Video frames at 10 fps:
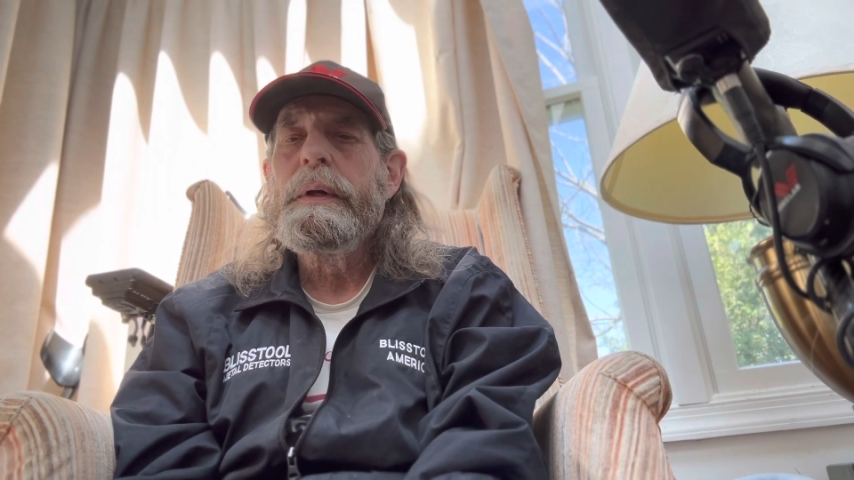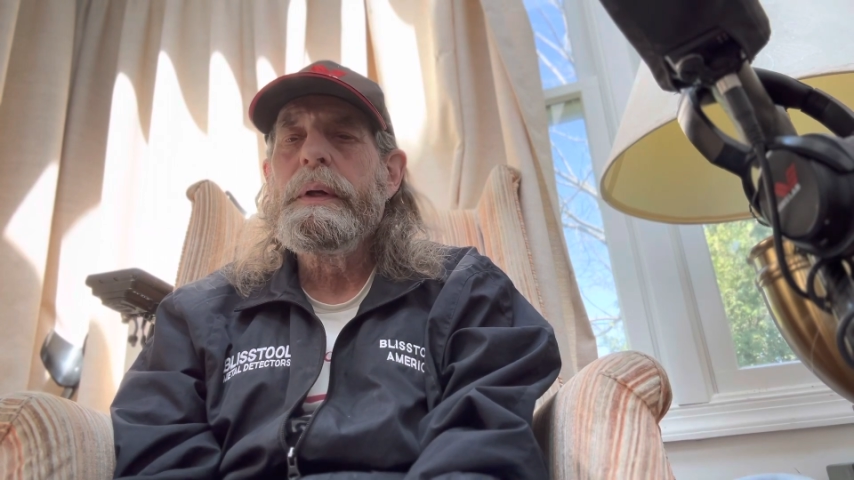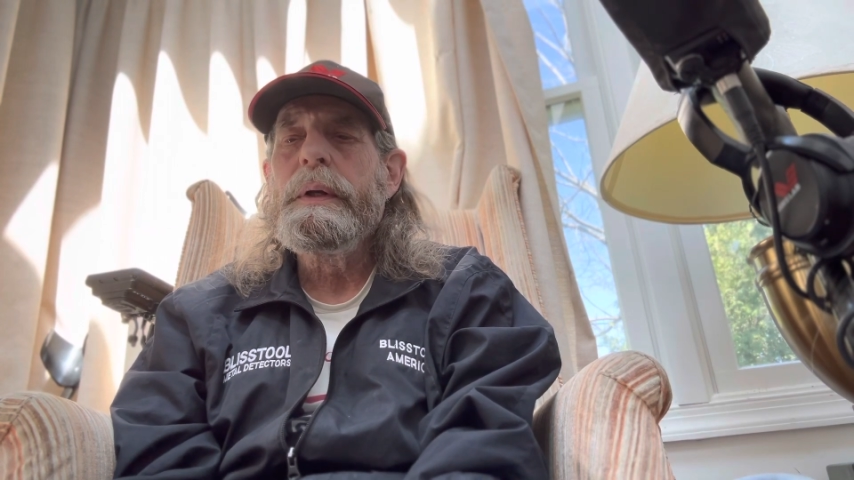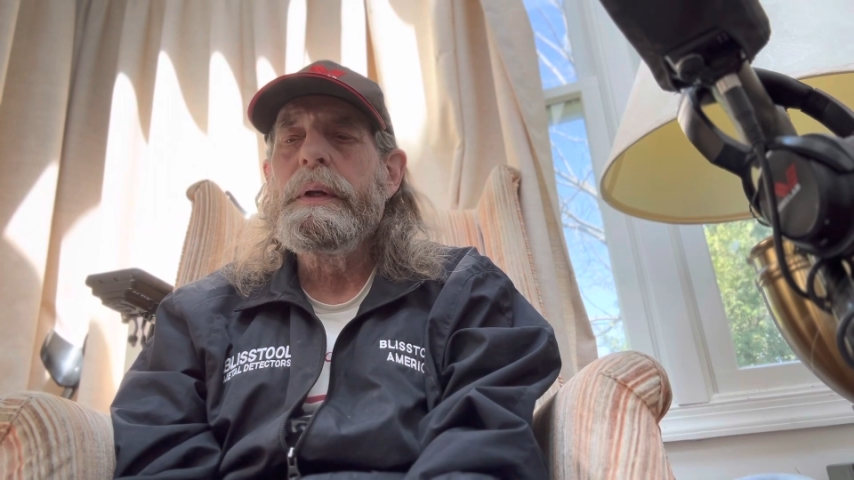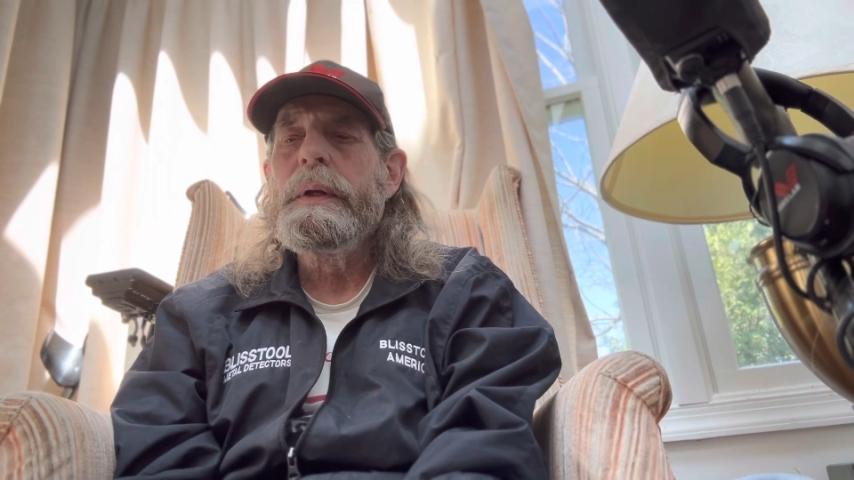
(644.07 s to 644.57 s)

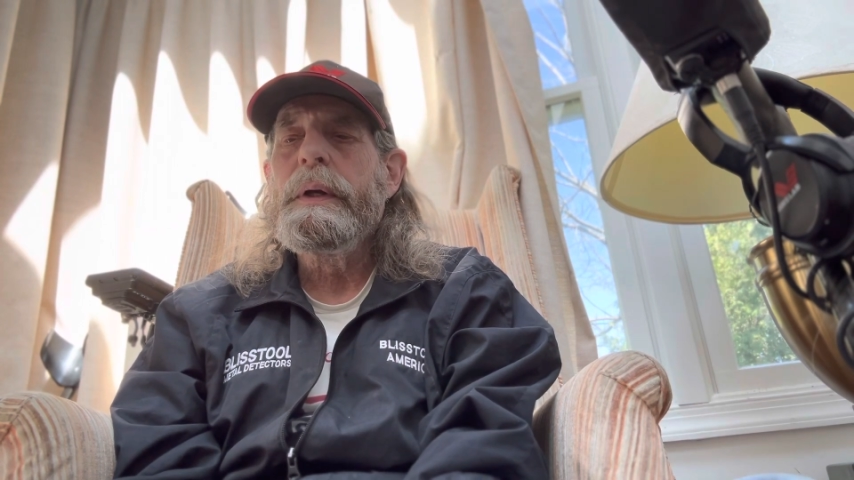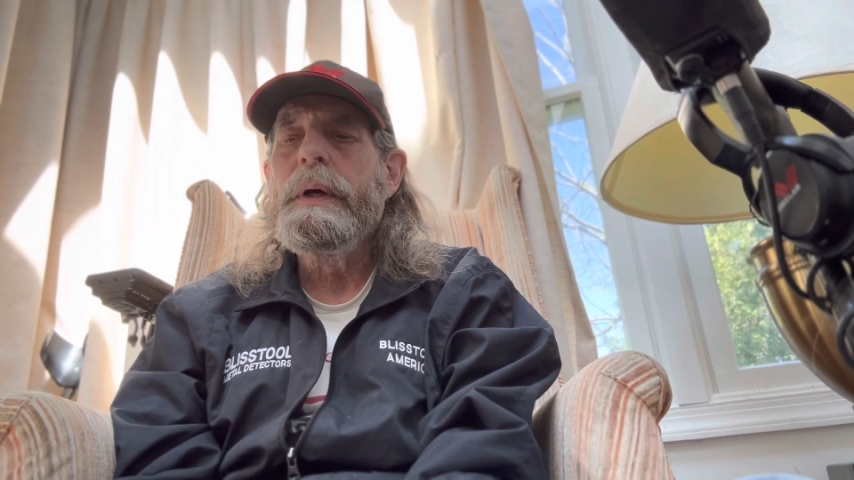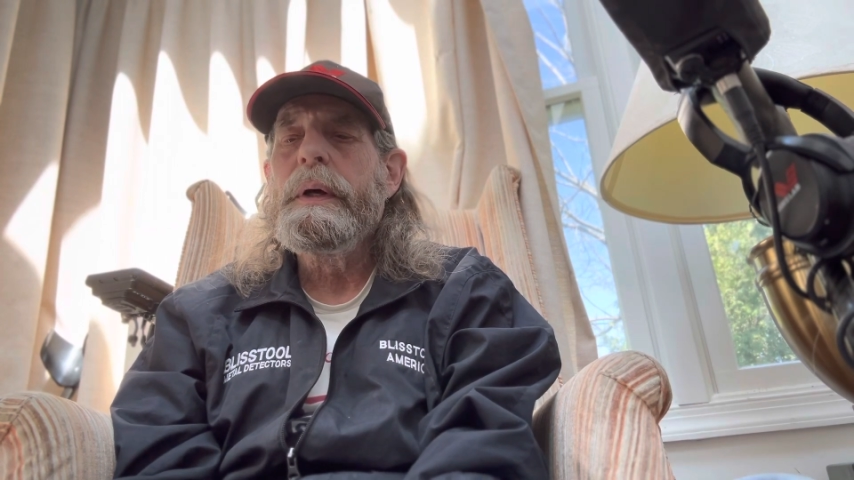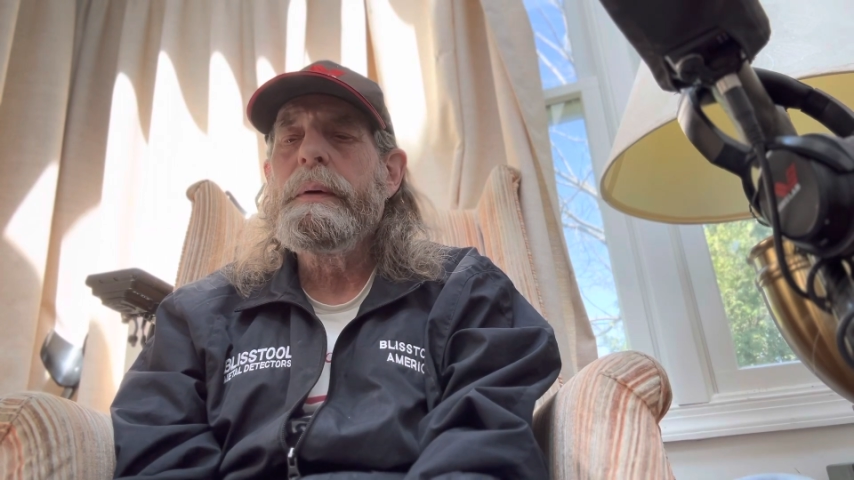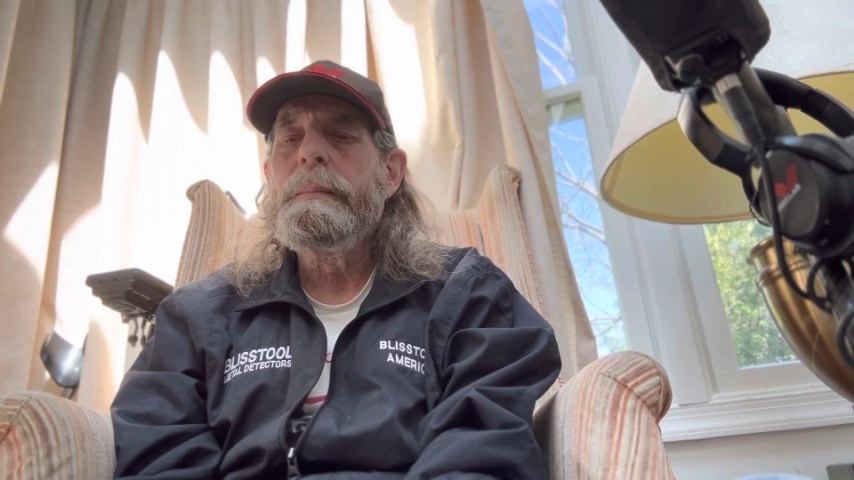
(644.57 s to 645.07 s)
and
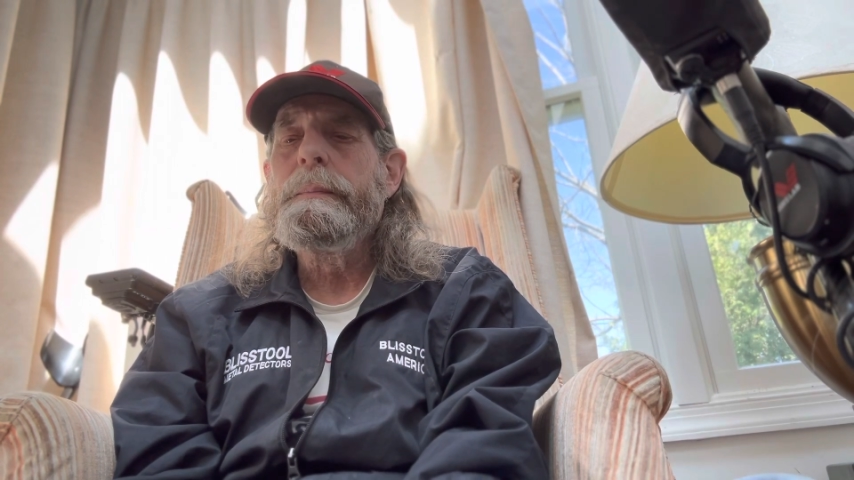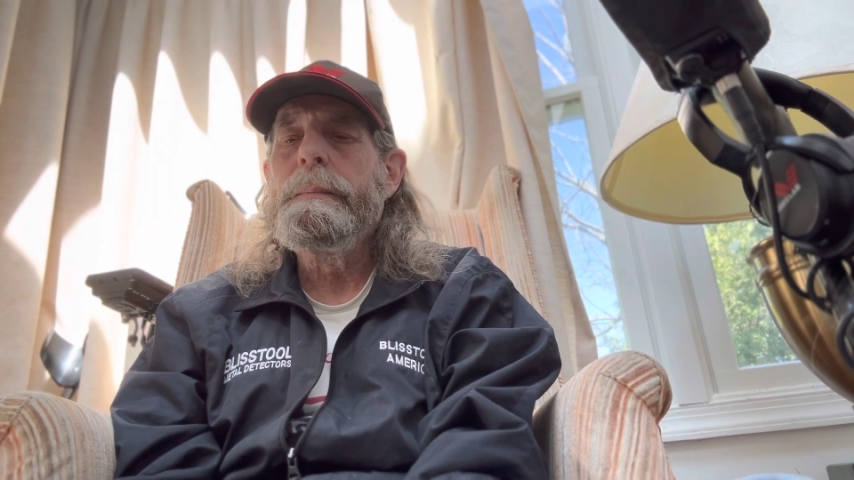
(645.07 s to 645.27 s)
uh,